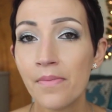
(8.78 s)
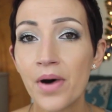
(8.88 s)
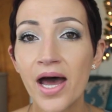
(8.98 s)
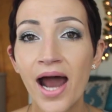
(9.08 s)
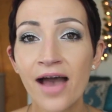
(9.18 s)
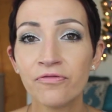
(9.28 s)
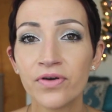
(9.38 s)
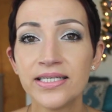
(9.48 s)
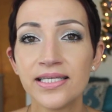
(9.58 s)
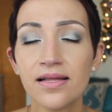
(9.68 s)
But I've
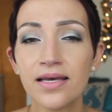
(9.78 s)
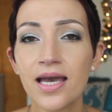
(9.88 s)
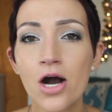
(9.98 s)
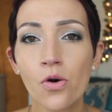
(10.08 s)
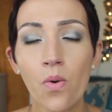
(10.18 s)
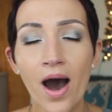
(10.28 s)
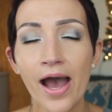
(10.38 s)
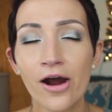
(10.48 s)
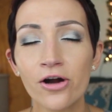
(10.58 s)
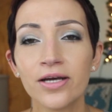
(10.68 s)
recently
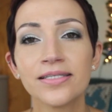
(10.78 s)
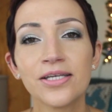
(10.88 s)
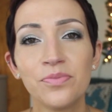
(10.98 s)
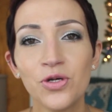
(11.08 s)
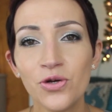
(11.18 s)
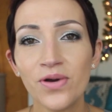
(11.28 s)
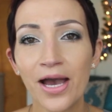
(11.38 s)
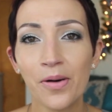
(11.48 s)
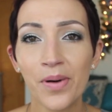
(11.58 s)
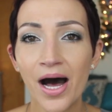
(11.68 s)
acquired some new
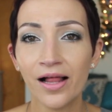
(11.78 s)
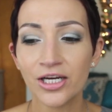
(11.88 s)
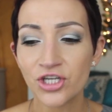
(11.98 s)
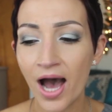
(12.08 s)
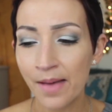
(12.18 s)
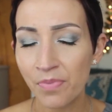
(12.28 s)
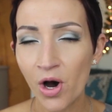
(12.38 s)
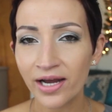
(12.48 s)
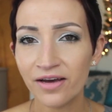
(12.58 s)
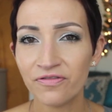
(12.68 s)
nail polish. I
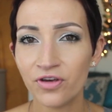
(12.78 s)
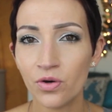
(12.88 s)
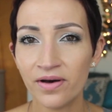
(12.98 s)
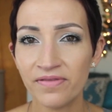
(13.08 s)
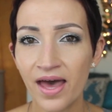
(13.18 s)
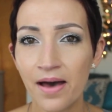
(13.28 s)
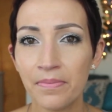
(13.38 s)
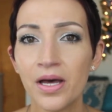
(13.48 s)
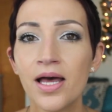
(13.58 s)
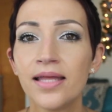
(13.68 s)
bought a few of
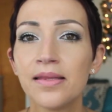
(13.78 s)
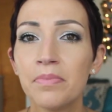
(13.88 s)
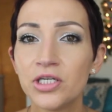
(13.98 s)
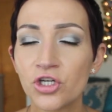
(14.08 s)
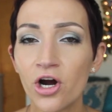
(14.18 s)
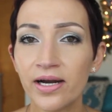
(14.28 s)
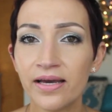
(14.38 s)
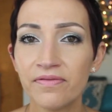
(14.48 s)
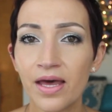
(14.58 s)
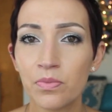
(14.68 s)
them. The
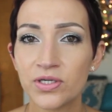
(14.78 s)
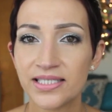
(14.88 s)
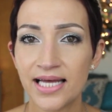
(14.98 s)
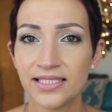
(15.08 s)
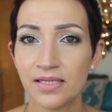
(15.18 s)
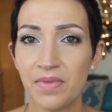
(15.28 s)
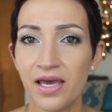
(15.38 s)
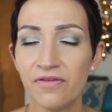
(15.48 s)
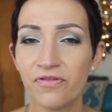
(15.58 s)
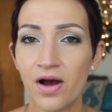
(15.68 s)
majority of them were sent to
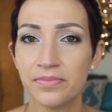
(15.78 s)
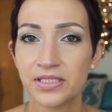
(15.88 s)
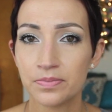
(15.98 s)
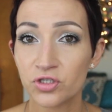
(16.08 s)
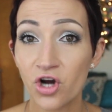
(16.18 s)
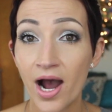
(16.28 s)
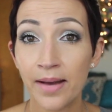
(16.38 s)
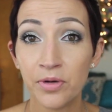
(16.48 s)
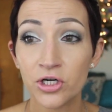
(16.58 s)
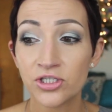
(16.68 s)
me from
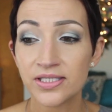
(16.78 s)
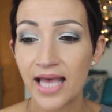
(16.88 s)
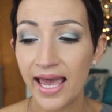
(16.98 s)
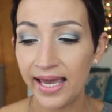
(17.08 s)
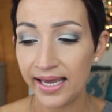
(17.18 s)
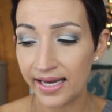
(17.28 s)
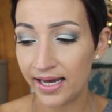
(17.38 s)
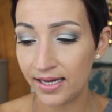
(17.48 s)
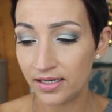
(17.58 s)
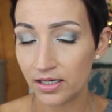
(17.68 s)
subscribers
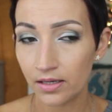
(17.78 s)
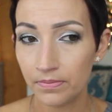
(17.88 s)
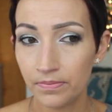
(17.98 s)
and...